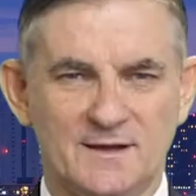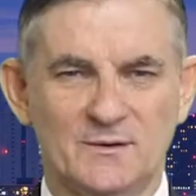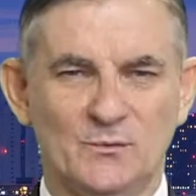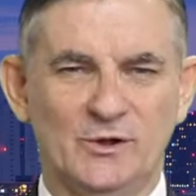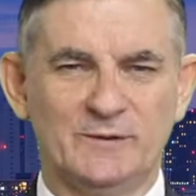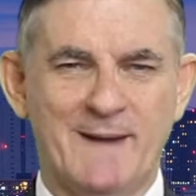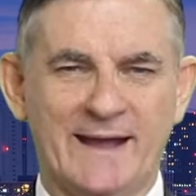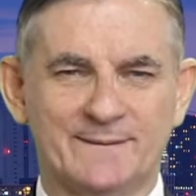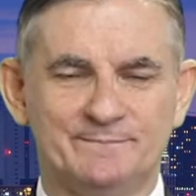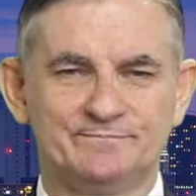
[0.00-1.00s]
Welcome
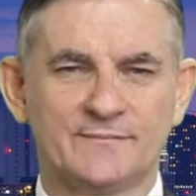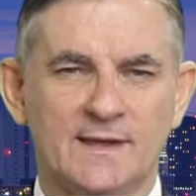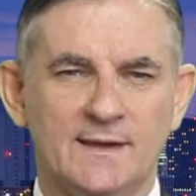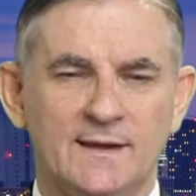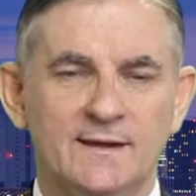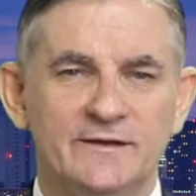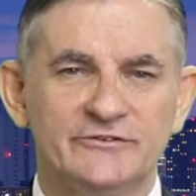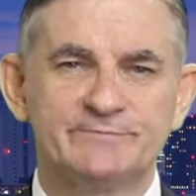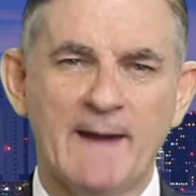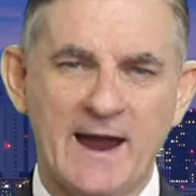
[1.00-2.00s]
back.
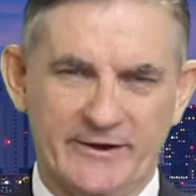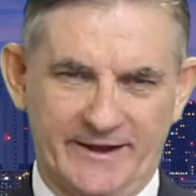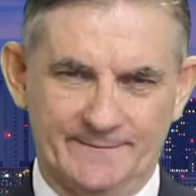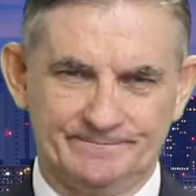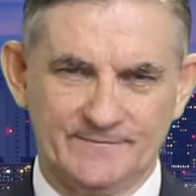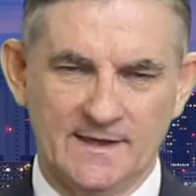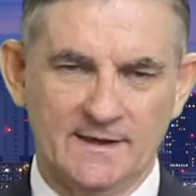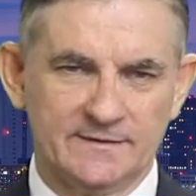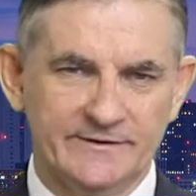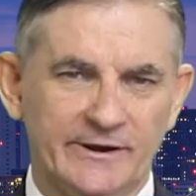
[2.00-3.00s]
Sparring.
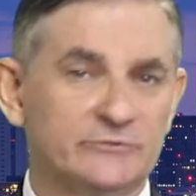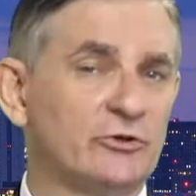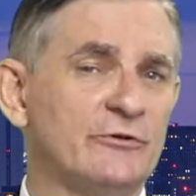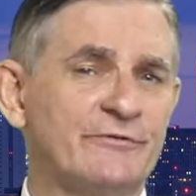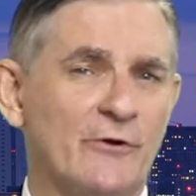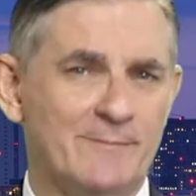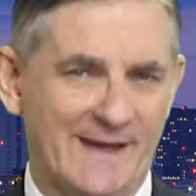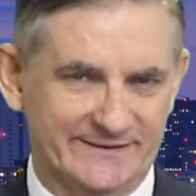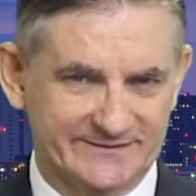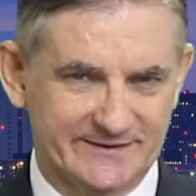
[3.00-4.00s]
There are two
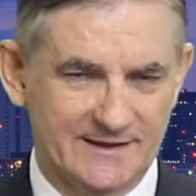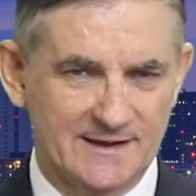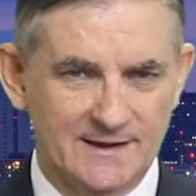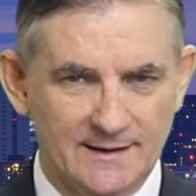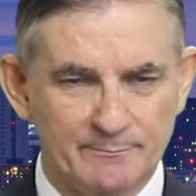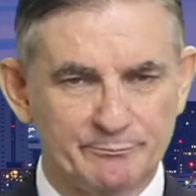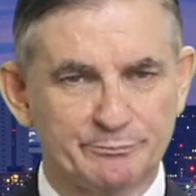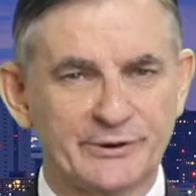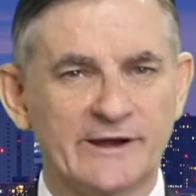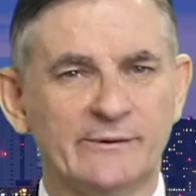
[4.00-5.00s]
formats.
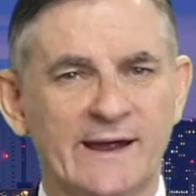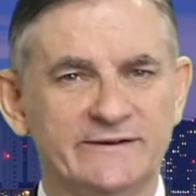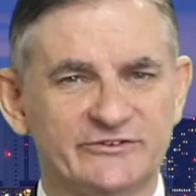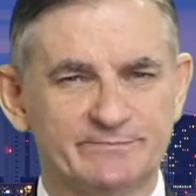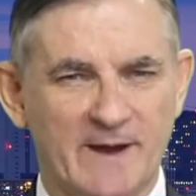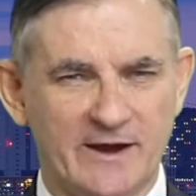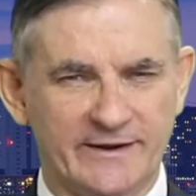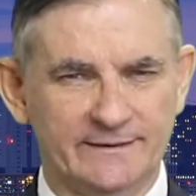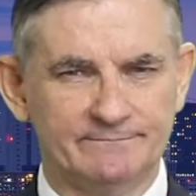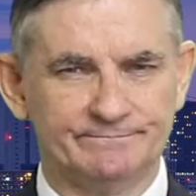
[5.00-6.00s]
Prearranged
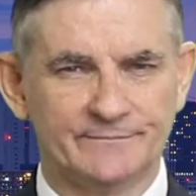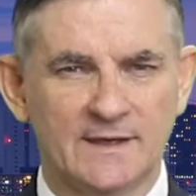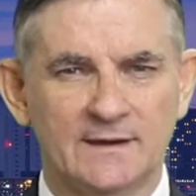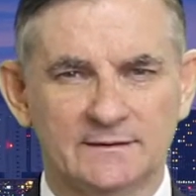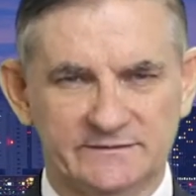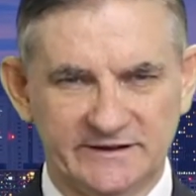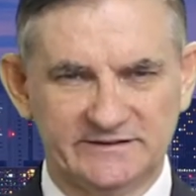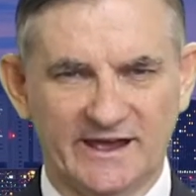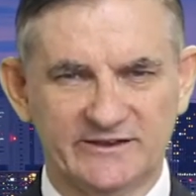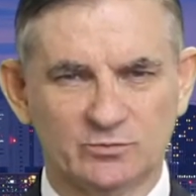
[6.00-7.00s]
sparring
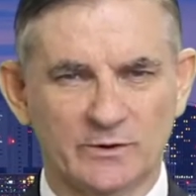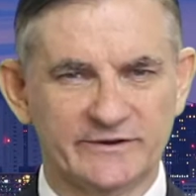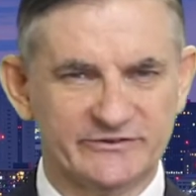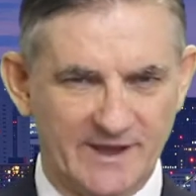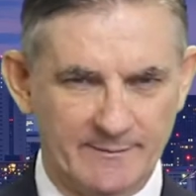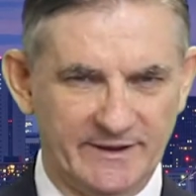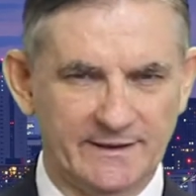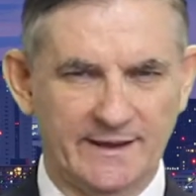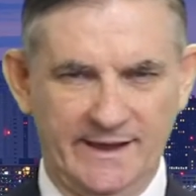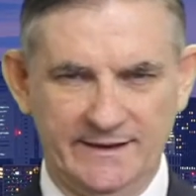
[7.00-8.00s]
dictates what is
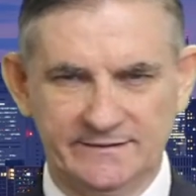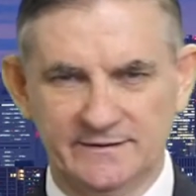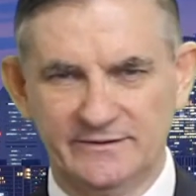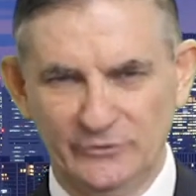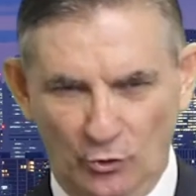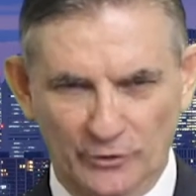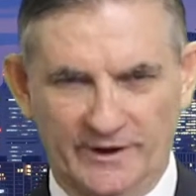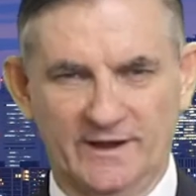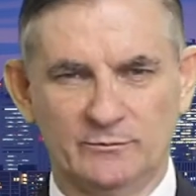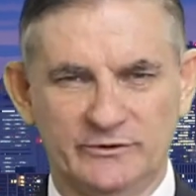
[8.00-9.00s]
coming and the
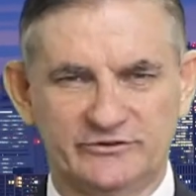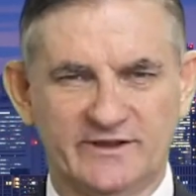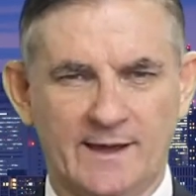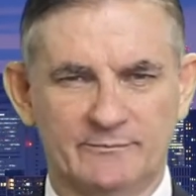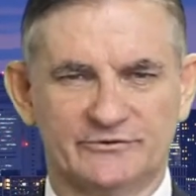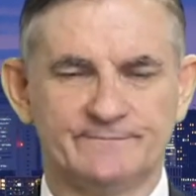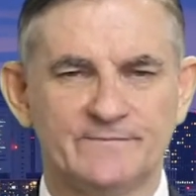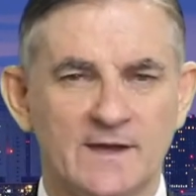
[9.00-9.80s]
order in which it comes.